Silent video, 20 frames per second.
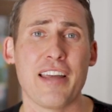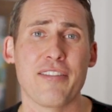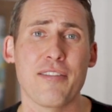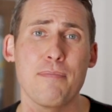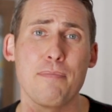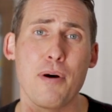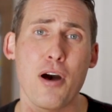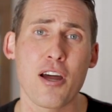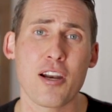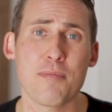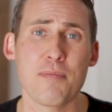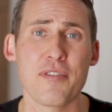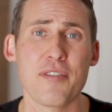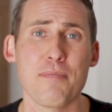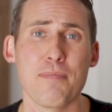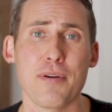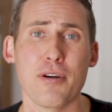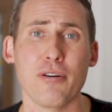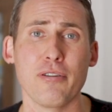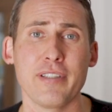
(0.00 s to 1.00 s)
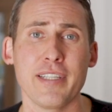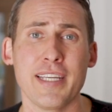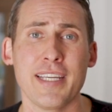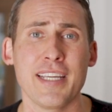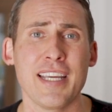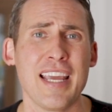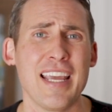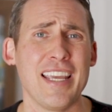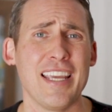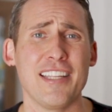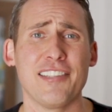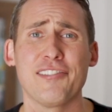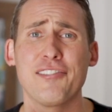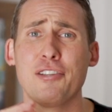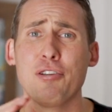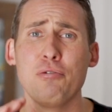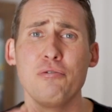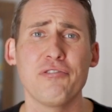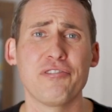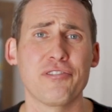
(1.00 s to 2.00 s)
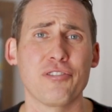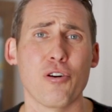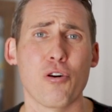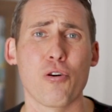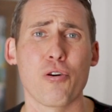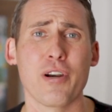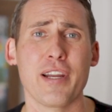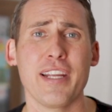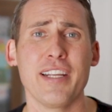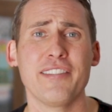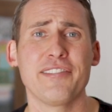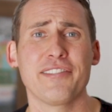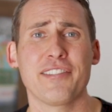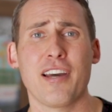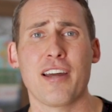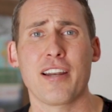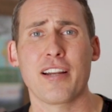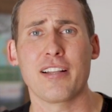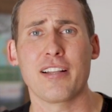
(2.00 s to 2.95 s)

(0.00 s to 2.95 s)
at the bottom of the building. It's 2 stories, got a